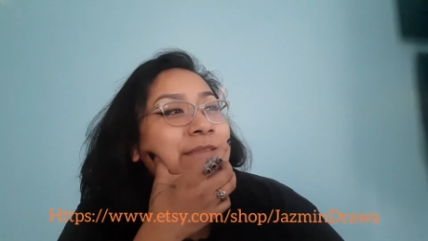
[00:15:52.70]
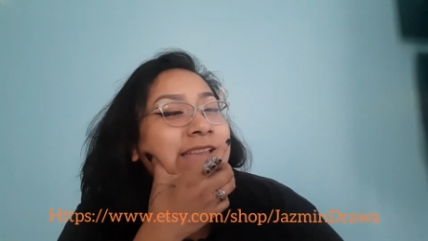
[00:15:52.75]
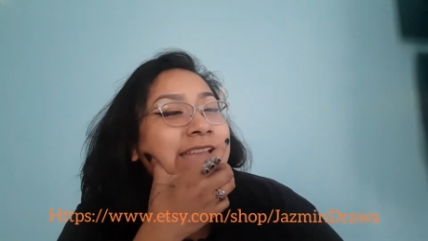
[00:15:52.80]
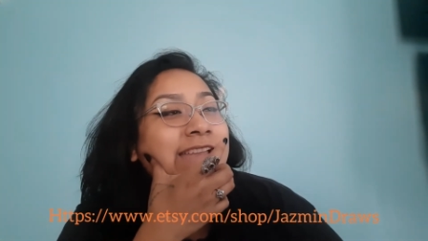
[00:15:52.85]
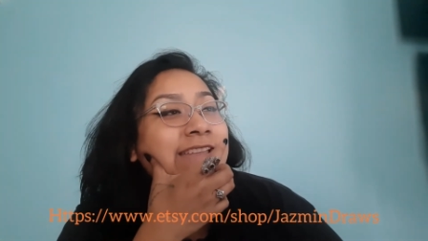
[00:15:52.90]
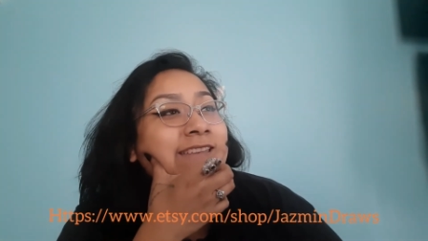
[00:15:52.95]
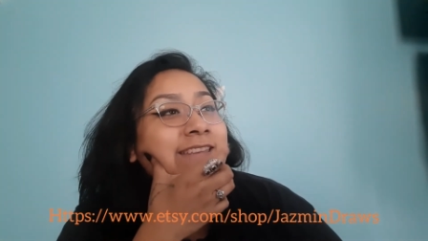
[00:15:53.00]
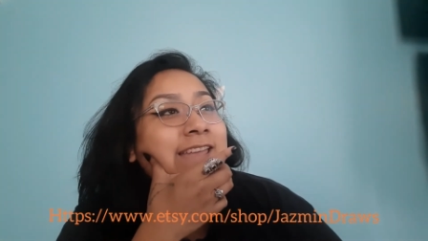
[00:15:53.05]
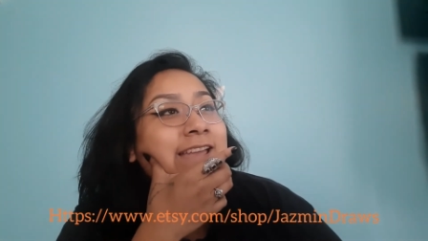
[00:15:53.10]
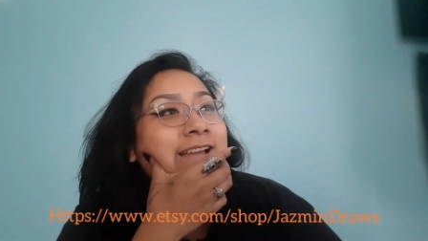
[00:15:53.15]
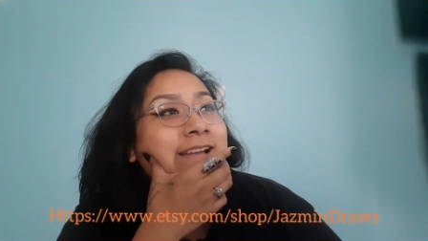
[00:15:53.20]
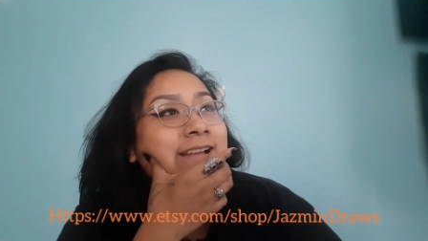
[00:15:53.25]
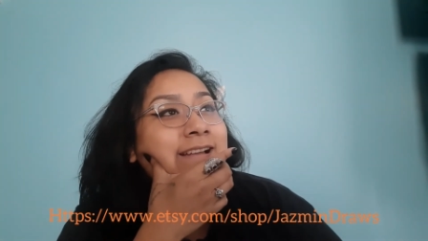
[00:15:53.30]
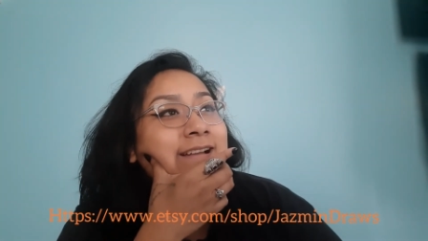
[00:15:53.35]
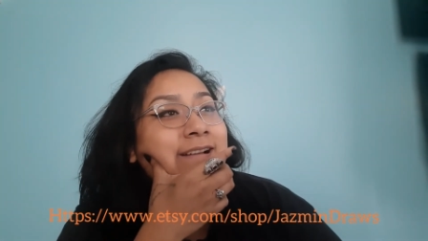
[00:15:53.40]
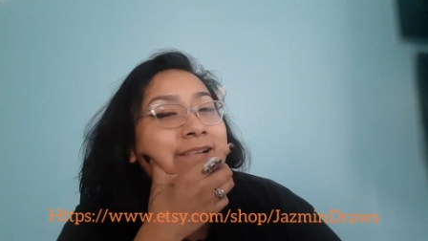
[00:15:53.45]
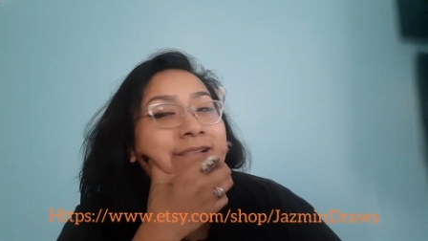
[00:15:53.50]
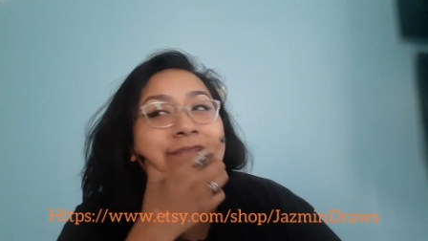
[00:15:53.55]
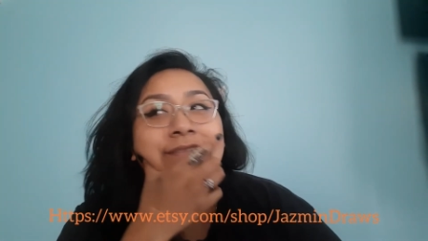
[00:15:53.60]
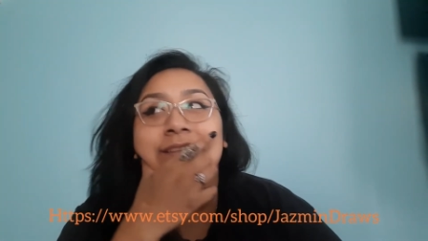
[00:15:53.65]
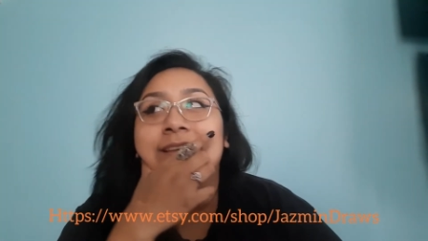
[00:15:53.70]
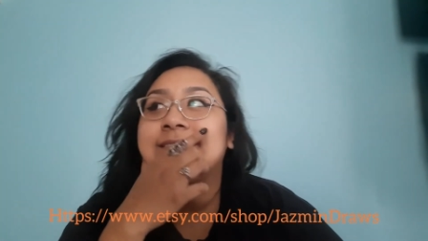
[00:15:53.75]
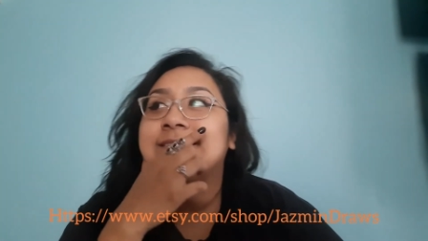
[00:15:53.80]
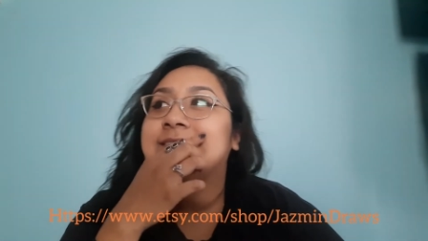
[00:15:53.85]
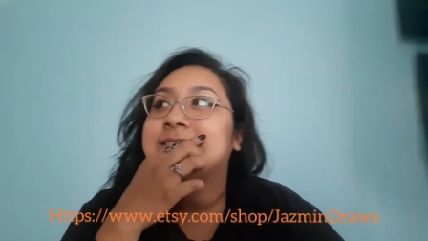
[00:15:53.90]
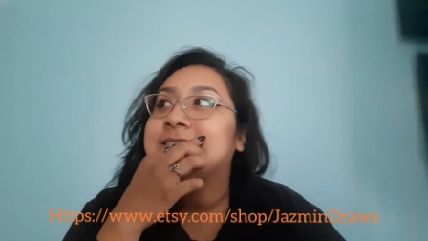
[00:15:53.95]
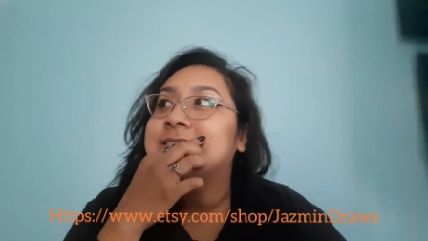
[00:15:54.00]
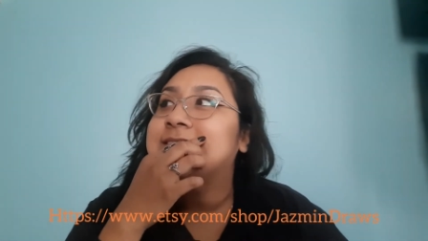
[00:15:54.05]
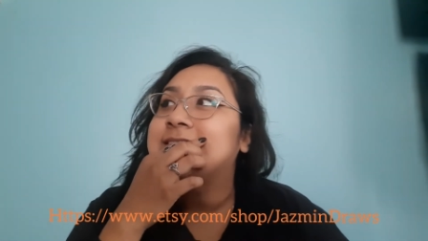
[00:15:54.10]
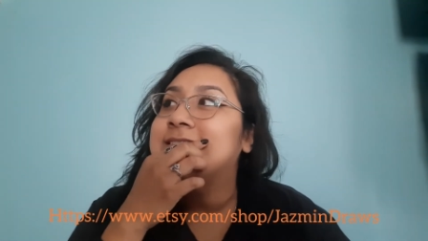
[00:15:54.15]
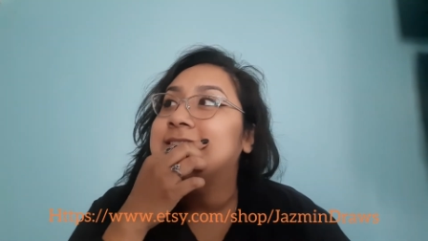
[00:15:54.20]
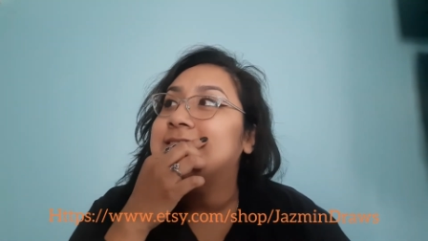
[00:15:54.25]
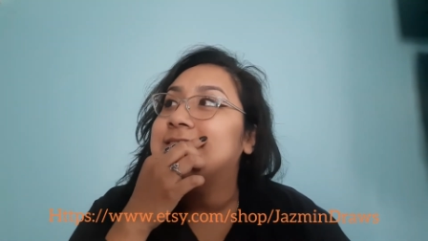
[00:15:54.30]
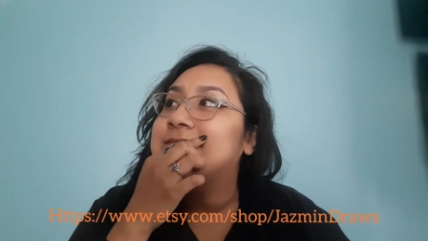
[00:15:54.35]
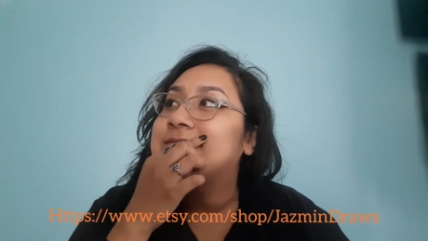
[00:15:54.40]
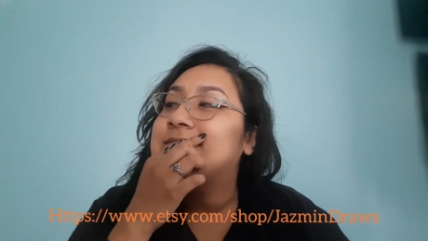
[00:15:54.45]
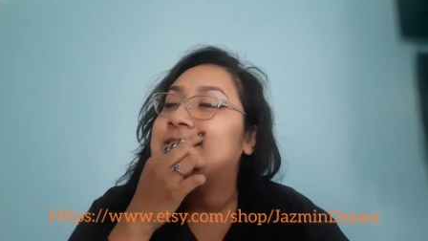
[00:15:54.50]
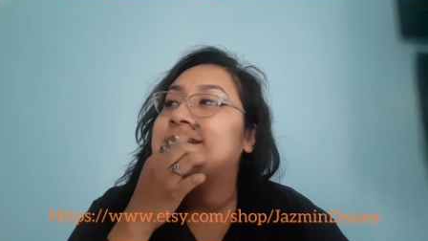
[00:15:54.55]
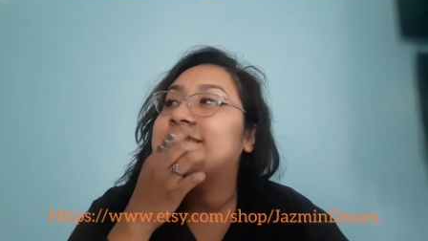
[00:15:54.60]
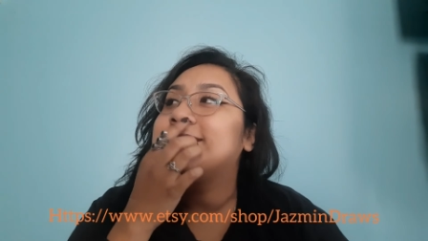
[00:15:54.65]
And yeah, that's
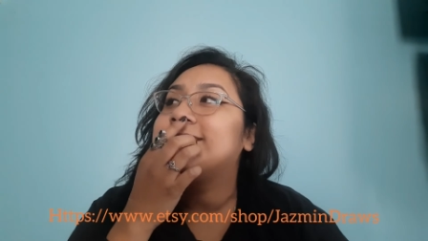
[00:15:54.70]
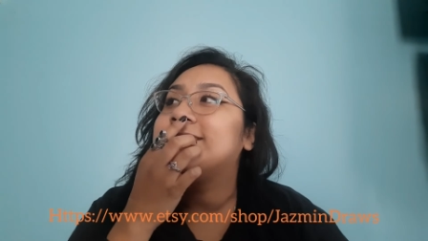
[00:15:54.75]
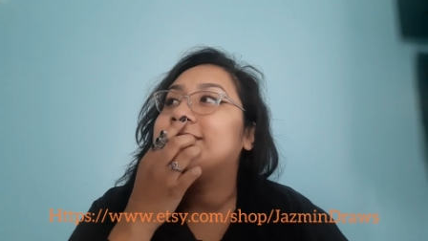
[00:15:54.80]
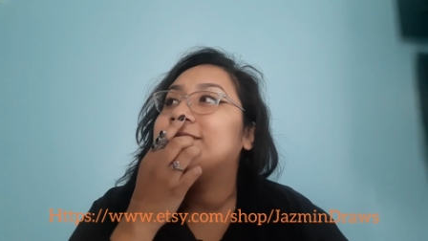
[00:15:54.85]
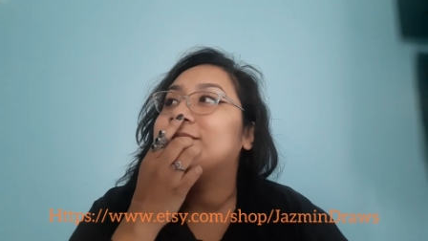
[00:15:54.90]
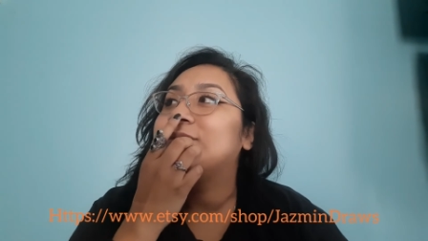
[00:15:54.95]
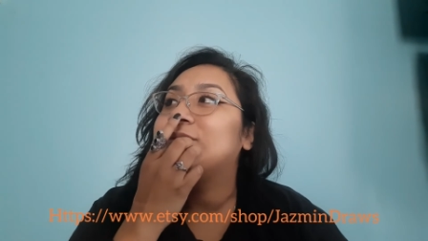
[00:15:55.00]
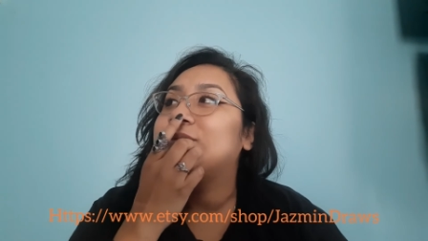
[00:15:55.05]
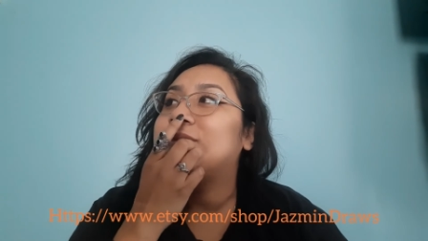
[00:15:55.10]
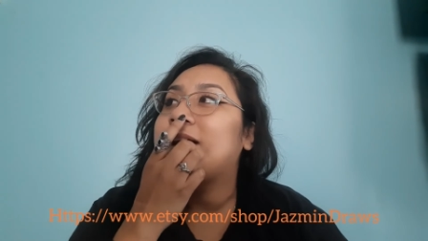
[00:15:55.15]
what I do.